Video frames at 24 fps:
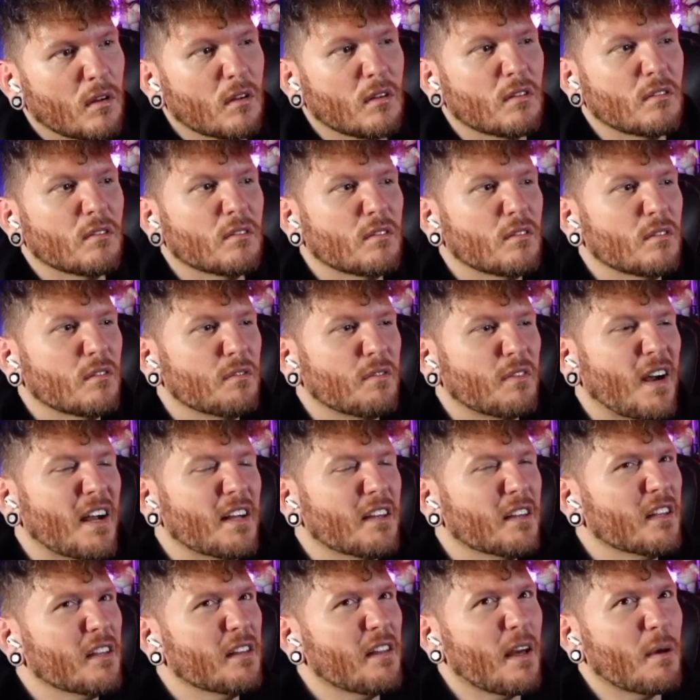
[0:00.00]
Oh,
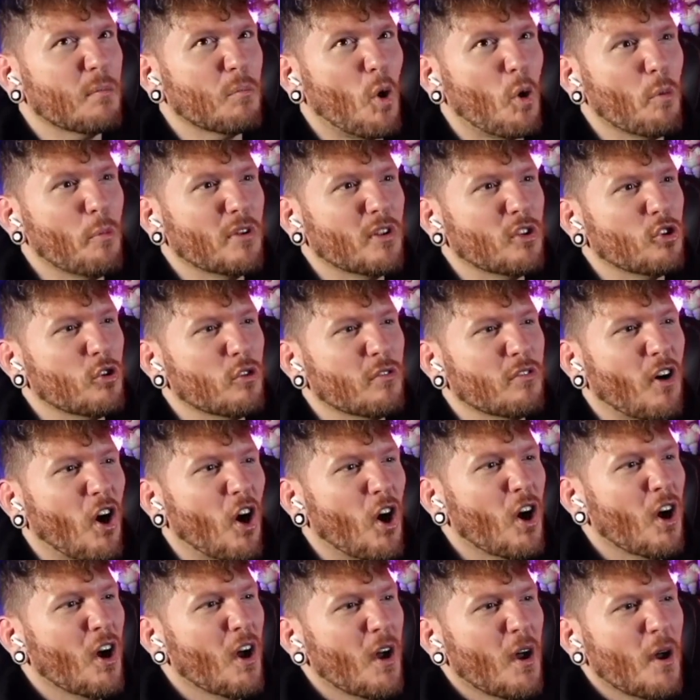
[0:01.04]
finally that moment you've
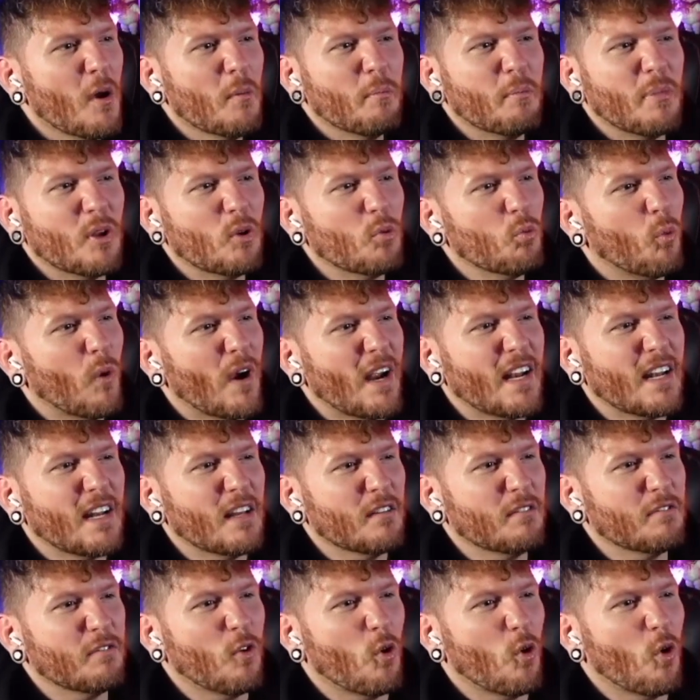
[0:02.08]
all been
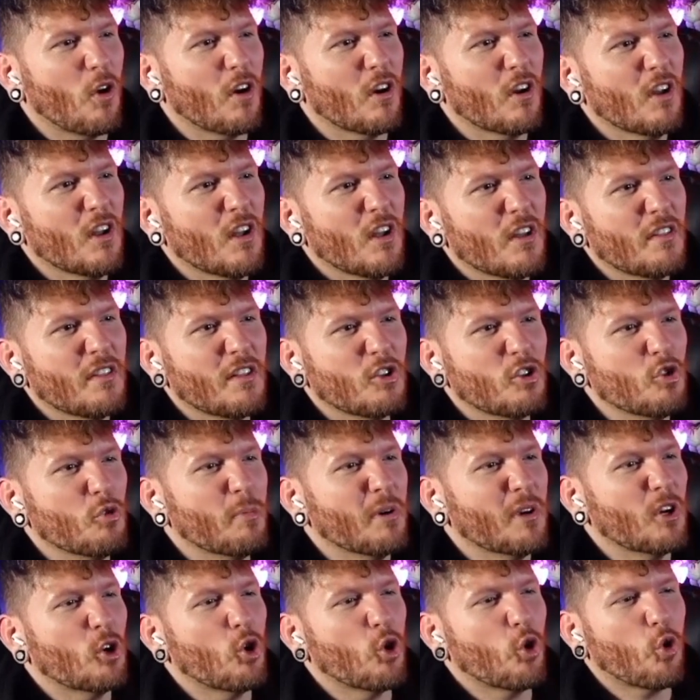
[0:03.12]
waiting for, that
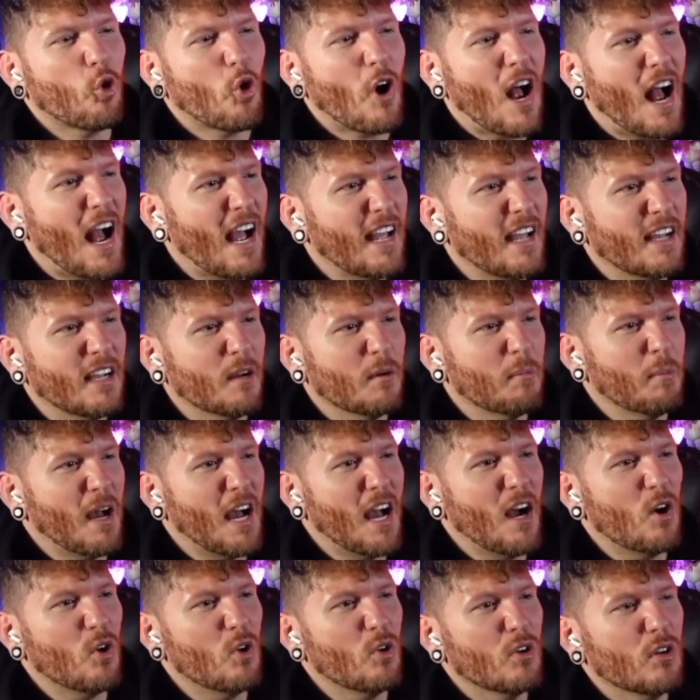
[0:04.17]
you've been crying
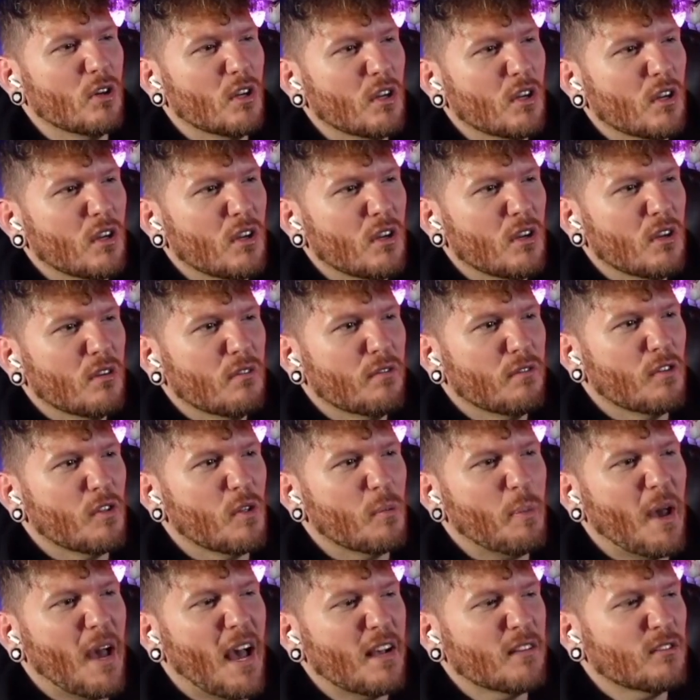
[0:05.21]
about for
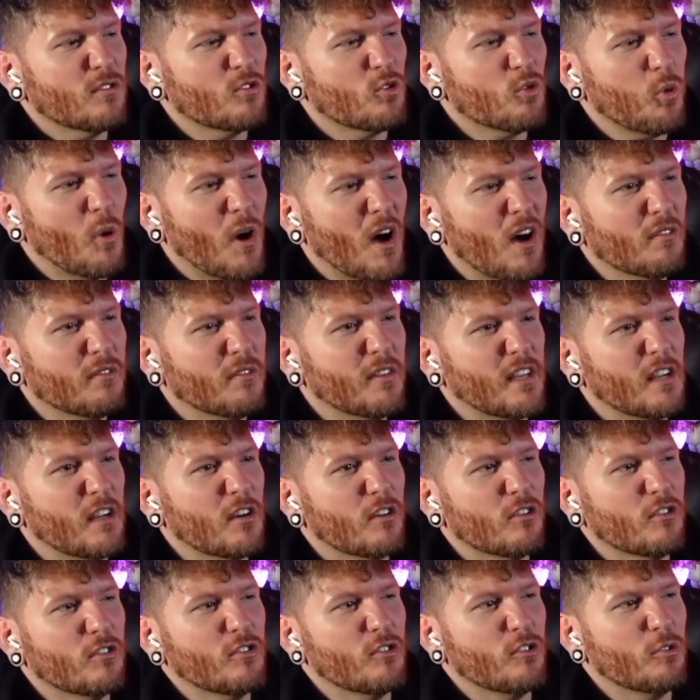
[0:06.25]
the past twelve
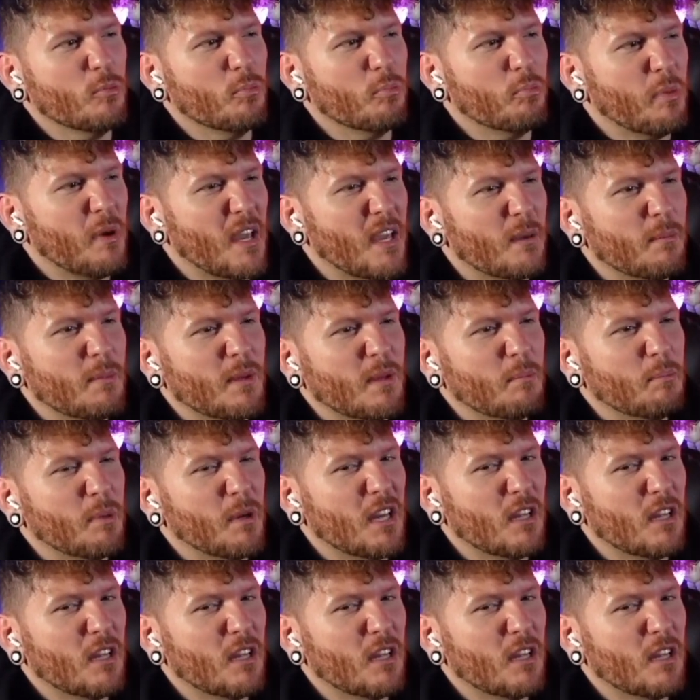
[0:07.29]
years, you baby